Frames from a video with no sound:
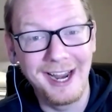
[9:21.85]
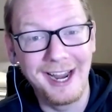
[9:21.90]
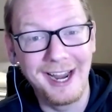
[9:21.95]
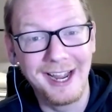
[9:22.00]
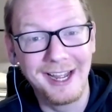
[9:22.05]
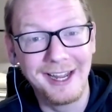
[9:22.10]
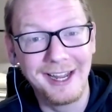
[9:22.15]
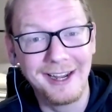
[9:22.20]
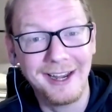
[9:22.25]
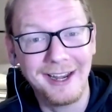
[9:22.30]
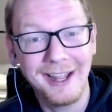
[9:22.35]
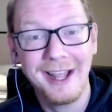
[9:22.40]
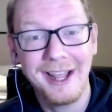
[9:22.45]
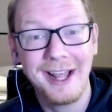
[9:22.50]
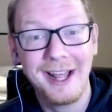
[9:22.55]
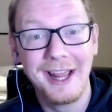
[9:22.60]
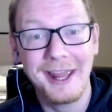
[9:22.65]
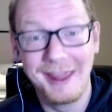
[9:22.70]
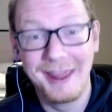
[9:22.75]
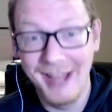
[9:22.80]
And
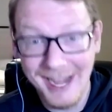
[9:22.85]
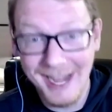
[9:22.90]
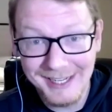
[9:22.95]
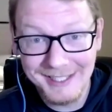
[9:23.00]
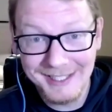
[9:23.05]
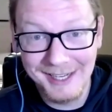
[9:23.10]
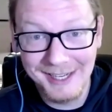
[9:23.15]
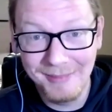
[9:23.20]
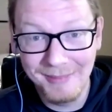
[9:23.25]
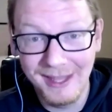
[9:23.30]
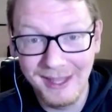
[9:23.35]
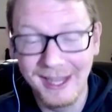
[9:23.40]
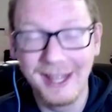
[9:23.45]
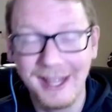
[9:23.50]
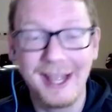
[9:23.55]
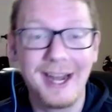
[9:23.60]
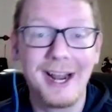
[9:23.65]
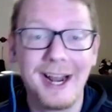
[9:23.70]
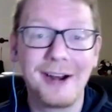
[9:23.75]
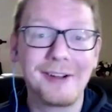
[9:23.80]
that's something
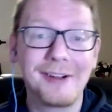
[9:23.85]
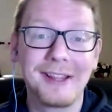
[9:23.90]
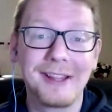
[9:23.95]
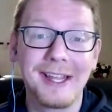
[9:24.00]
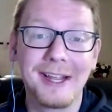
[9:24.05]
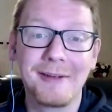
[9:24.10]
that I don't